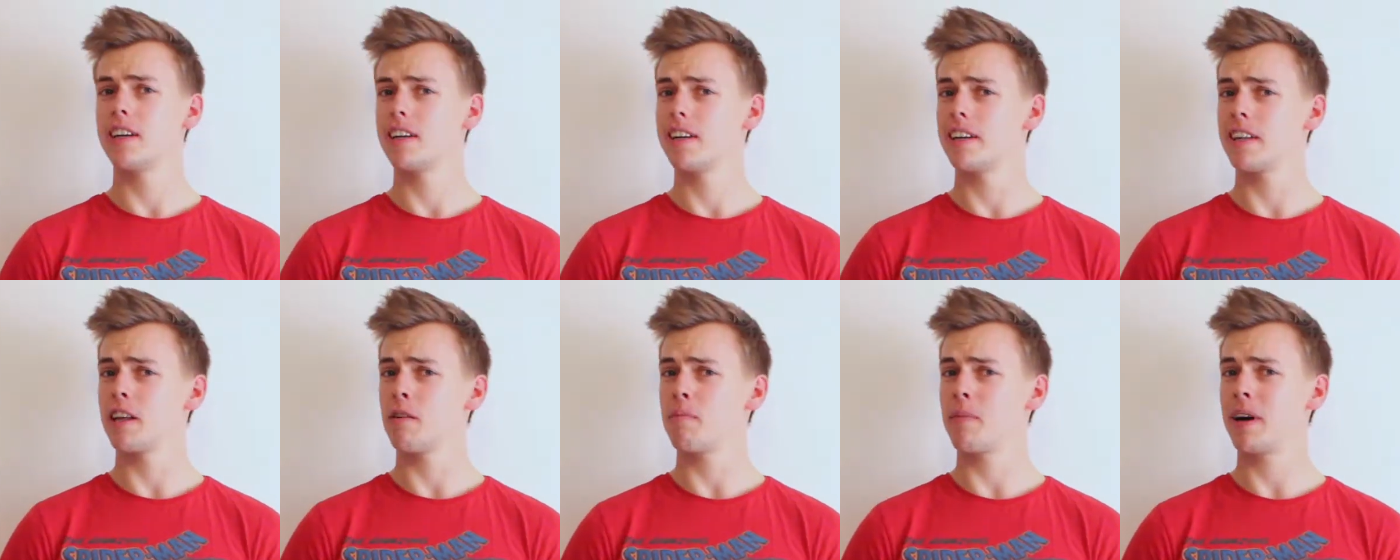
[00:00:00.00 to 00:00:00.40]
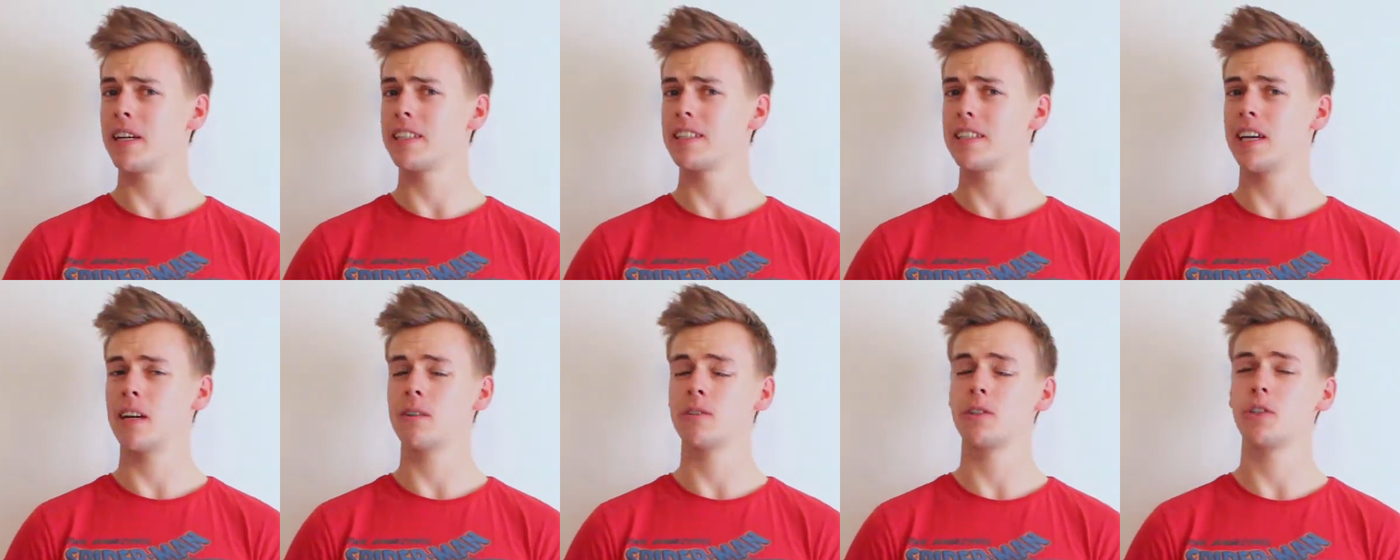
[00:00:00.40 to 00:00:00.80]
Now that
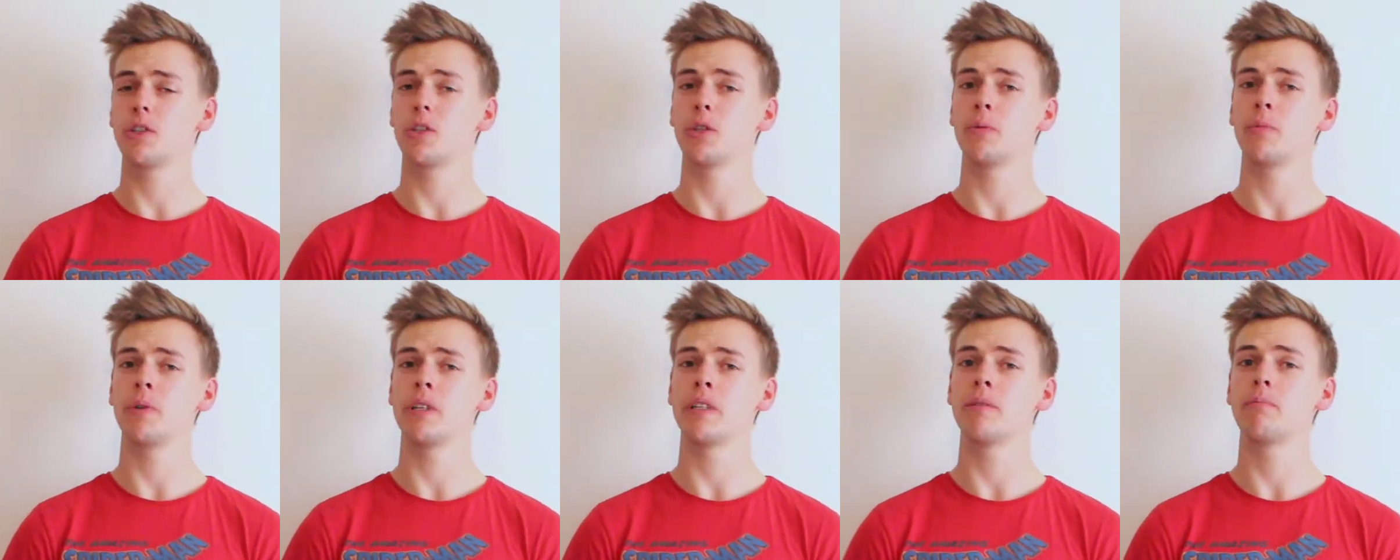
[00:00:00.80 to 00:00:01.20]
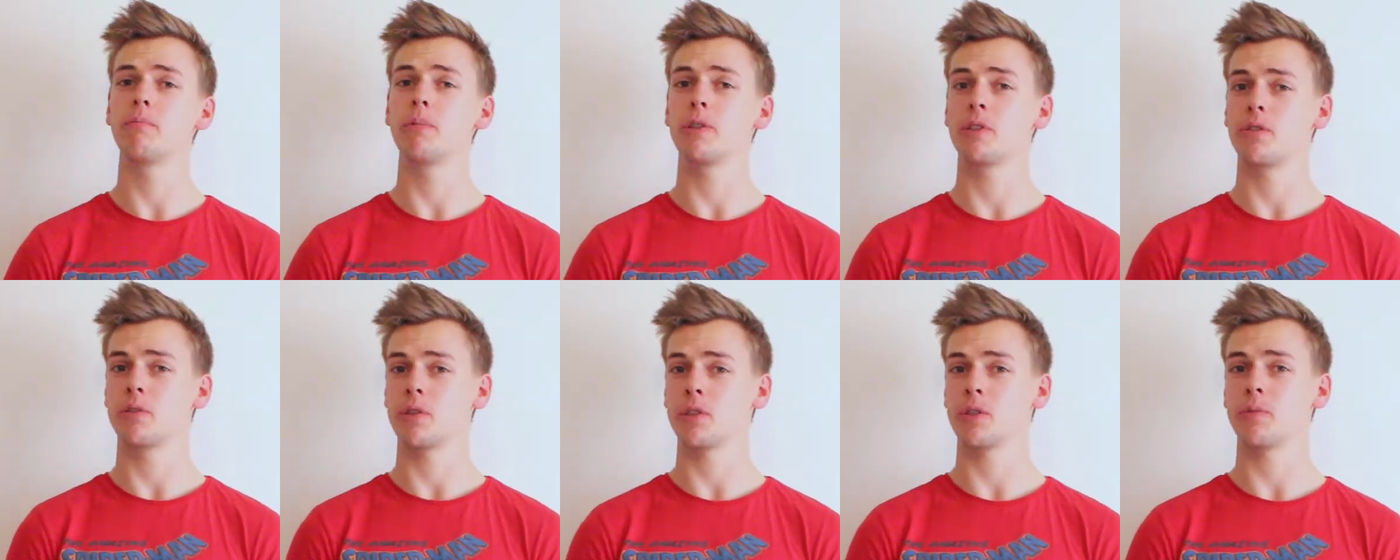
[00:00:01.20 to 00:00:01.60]
might sound stupid,
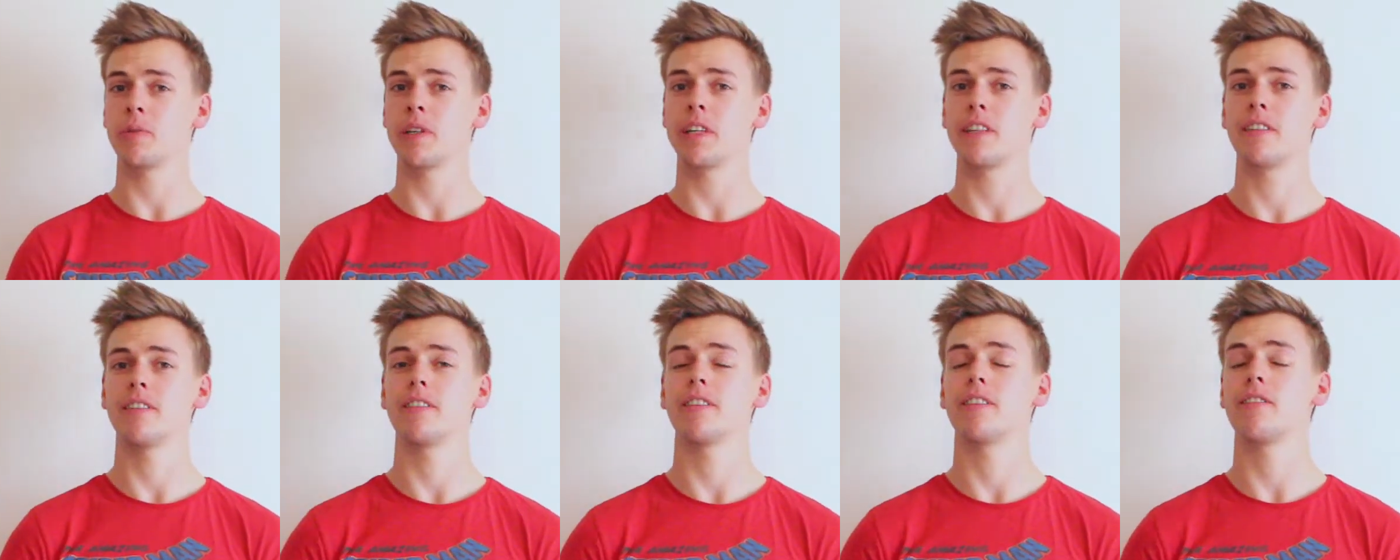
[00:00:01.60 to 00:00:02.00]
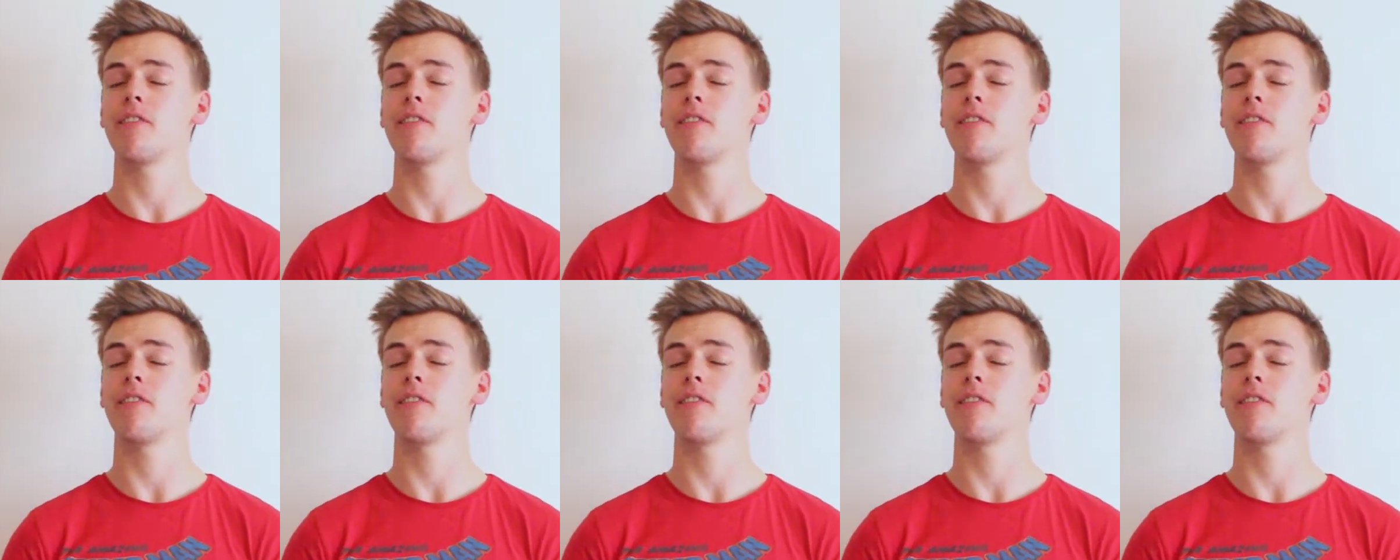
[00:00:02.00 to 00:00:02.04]
but trust me,